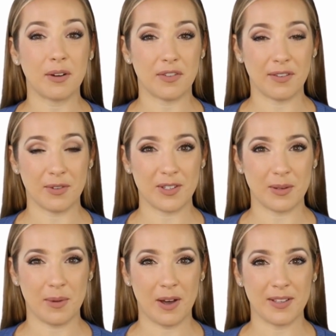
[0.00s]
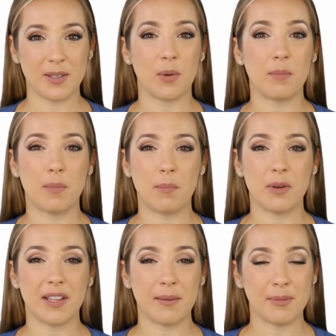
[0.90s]
perfect for salons or
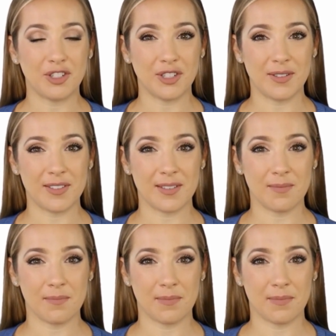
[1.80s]
mobile technicians.